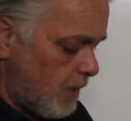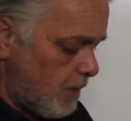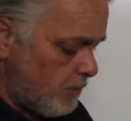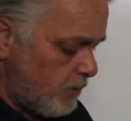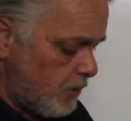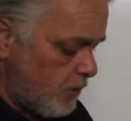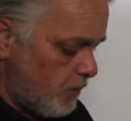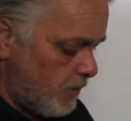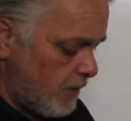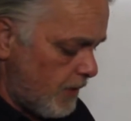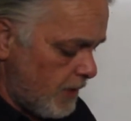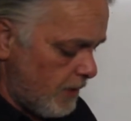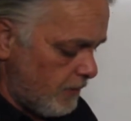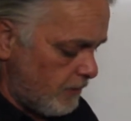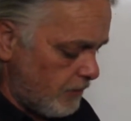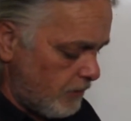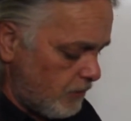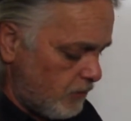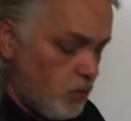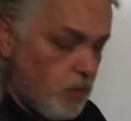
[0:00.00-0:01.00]

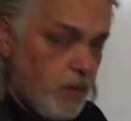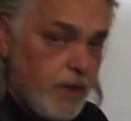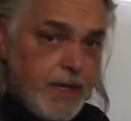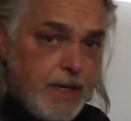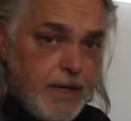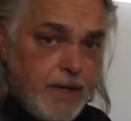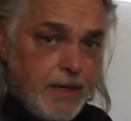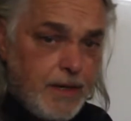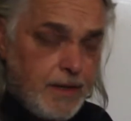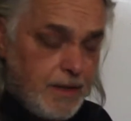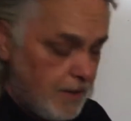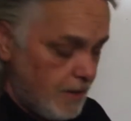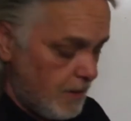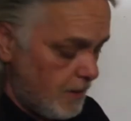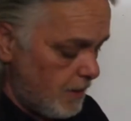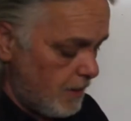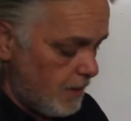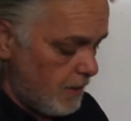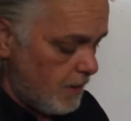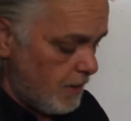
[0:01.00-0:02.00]
2020.
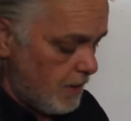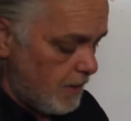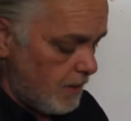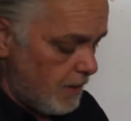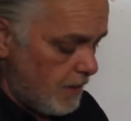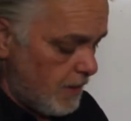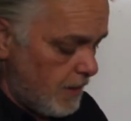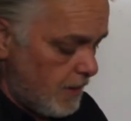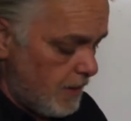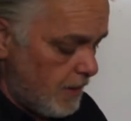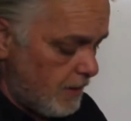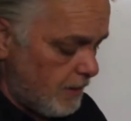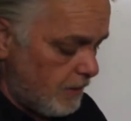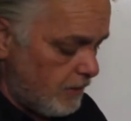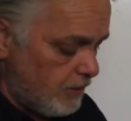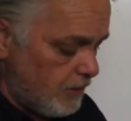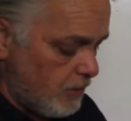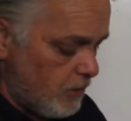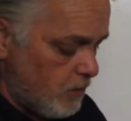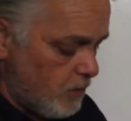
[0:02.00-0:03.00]
And
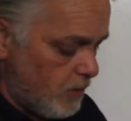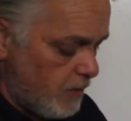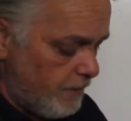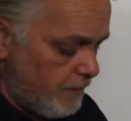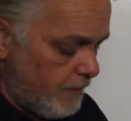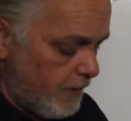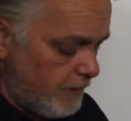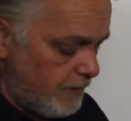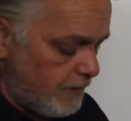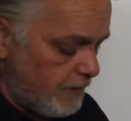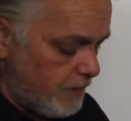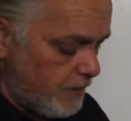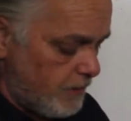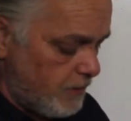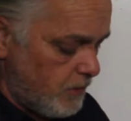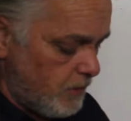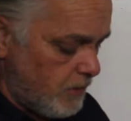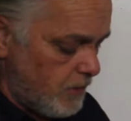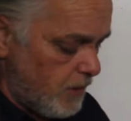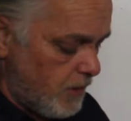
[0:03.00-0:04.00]
so we're
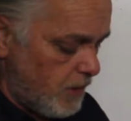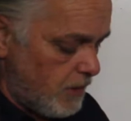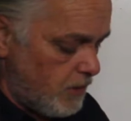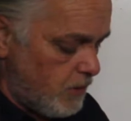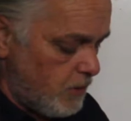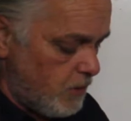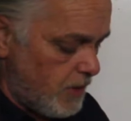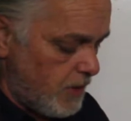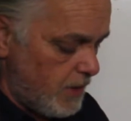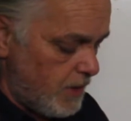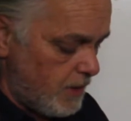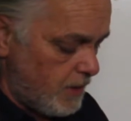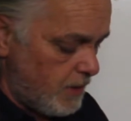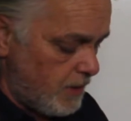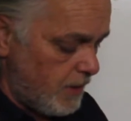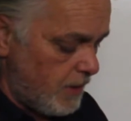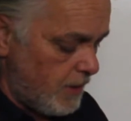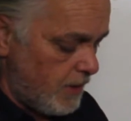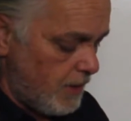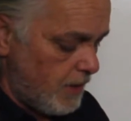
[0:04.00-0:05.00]
facing a new
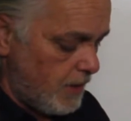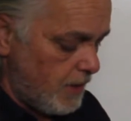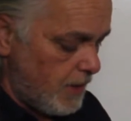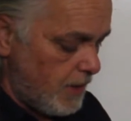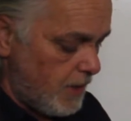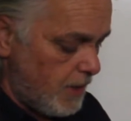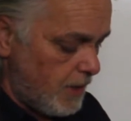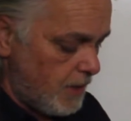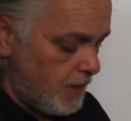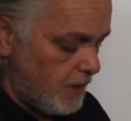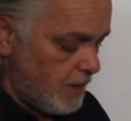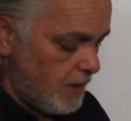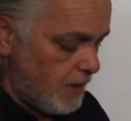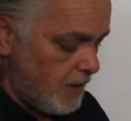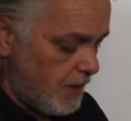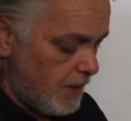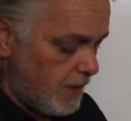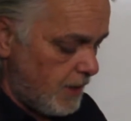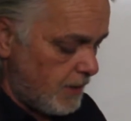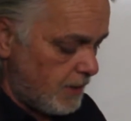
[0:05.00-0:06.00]
year, and
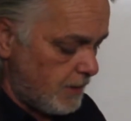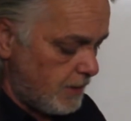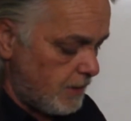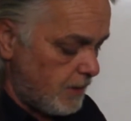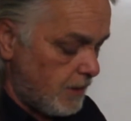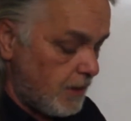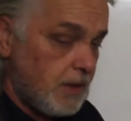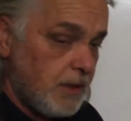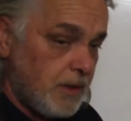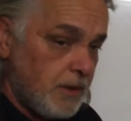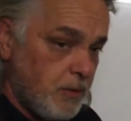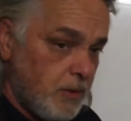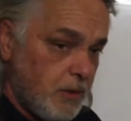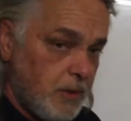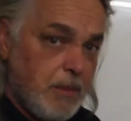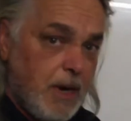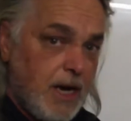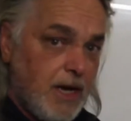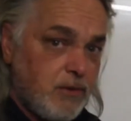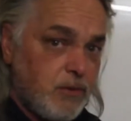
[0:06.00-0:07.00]
we
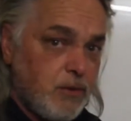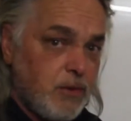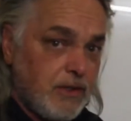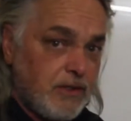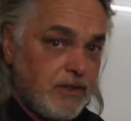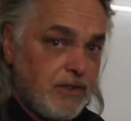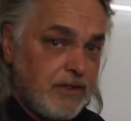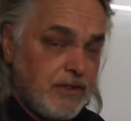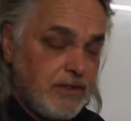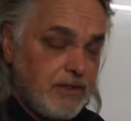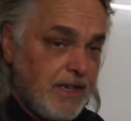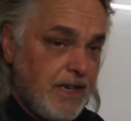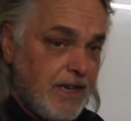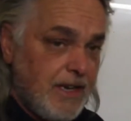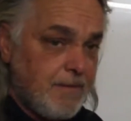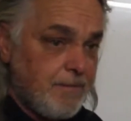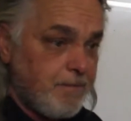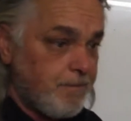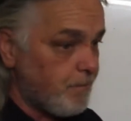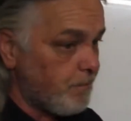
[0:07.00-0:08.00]
might as well just
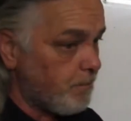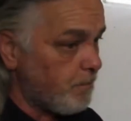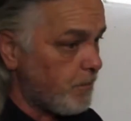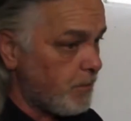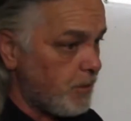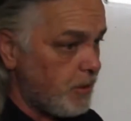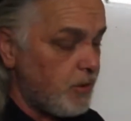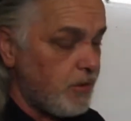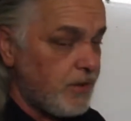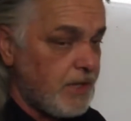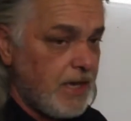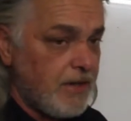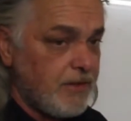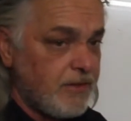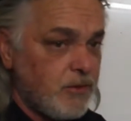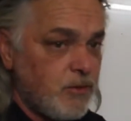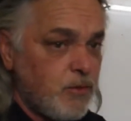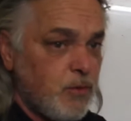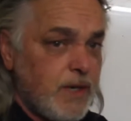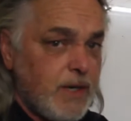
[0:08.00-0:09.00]
say
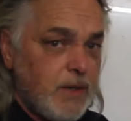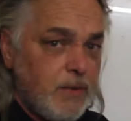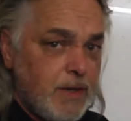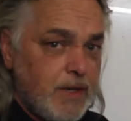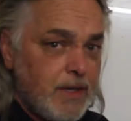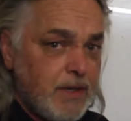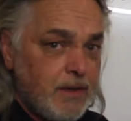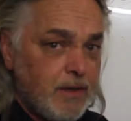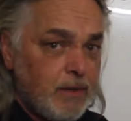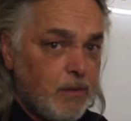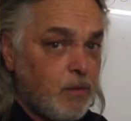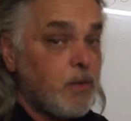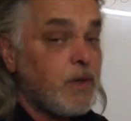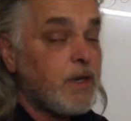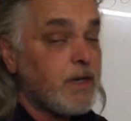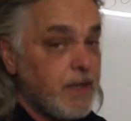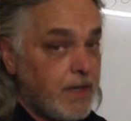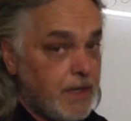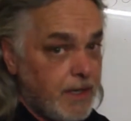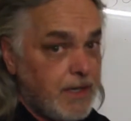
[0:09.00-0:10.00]
2021, we're
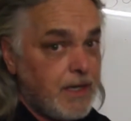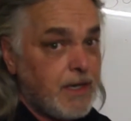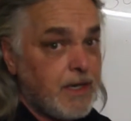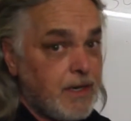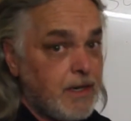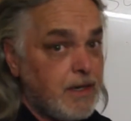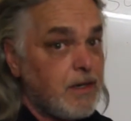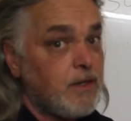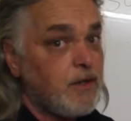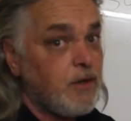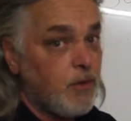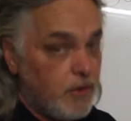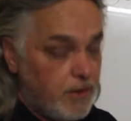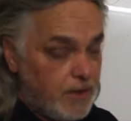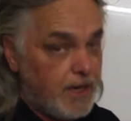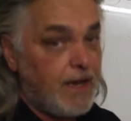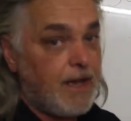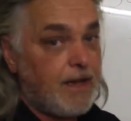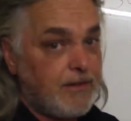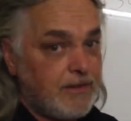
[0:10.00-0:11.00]
going to kick your
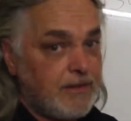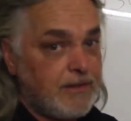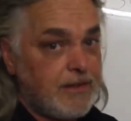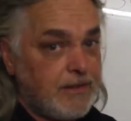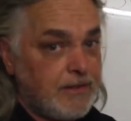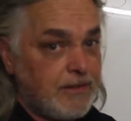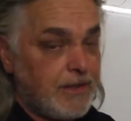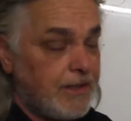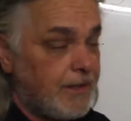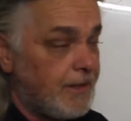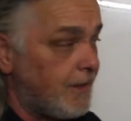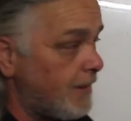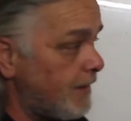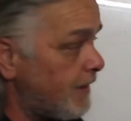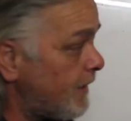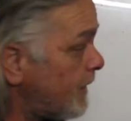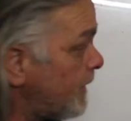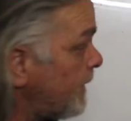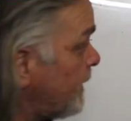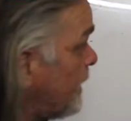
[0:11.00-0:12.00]
ass this year.
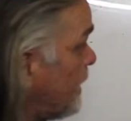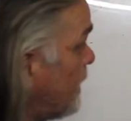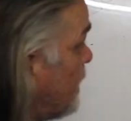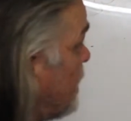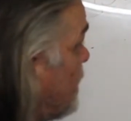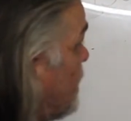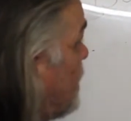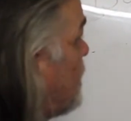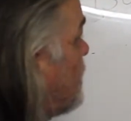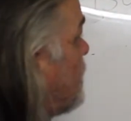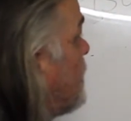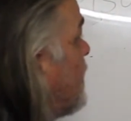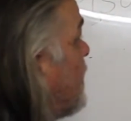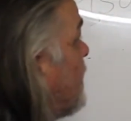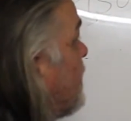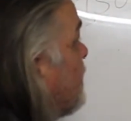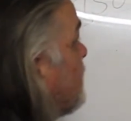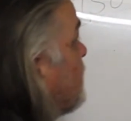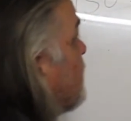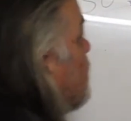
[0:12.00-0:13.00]

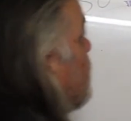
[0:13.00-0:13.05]
Alrighty, so